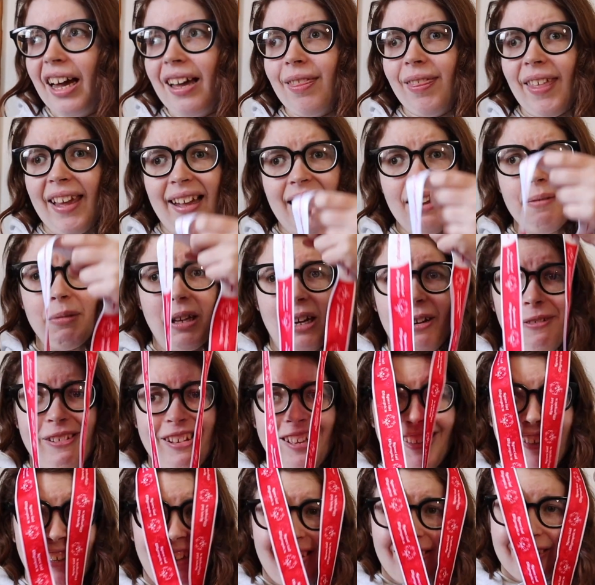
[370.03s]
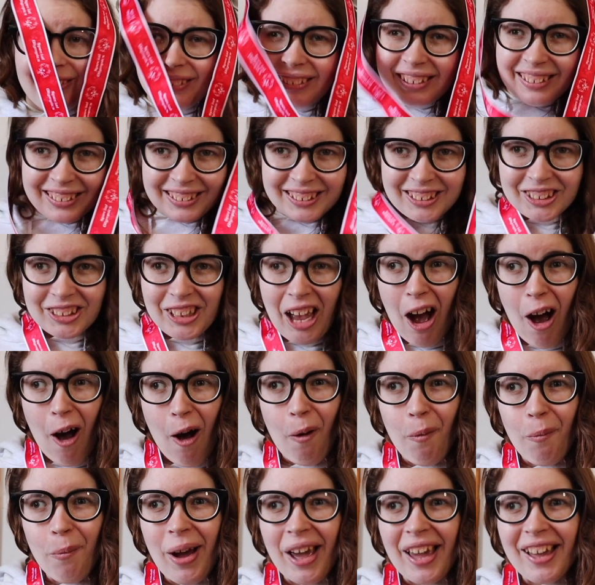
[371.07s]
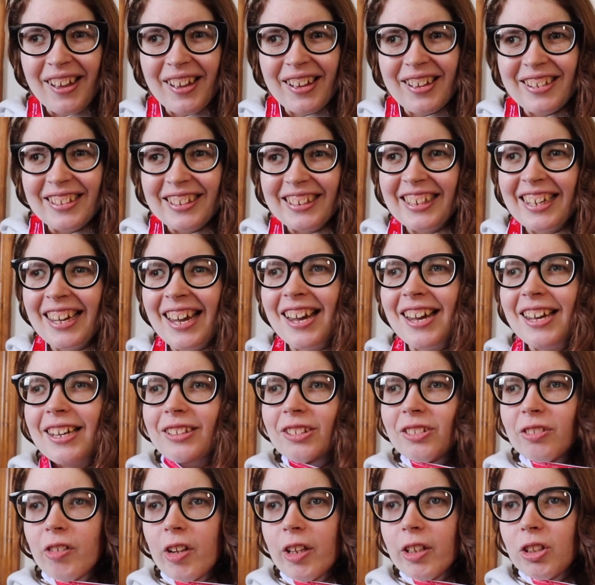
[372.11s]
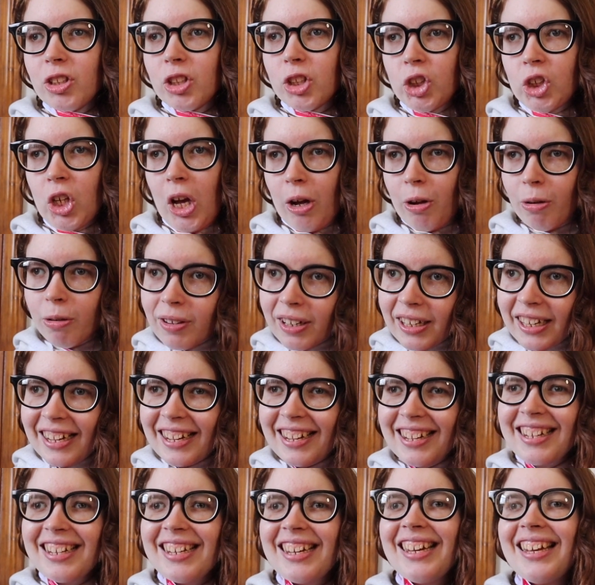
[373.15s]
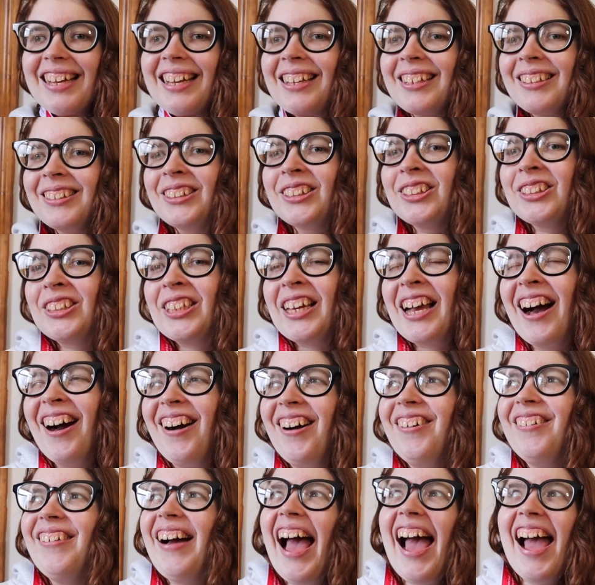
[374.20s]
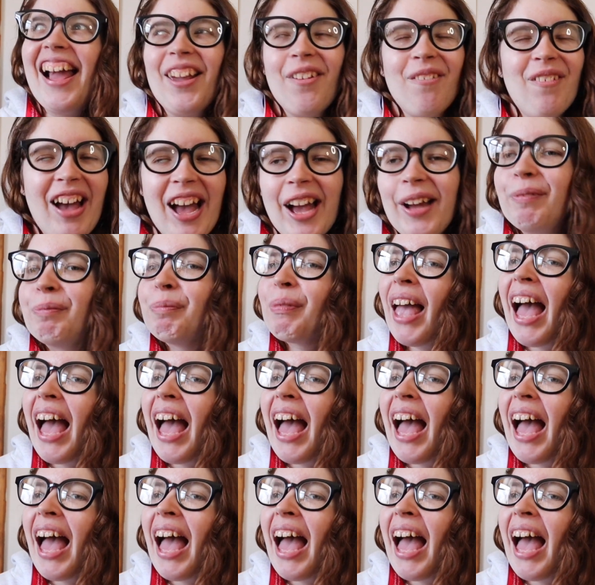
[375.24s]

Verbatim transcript: I think I'm going to. So, oh my goodness, looks so good. So anyway,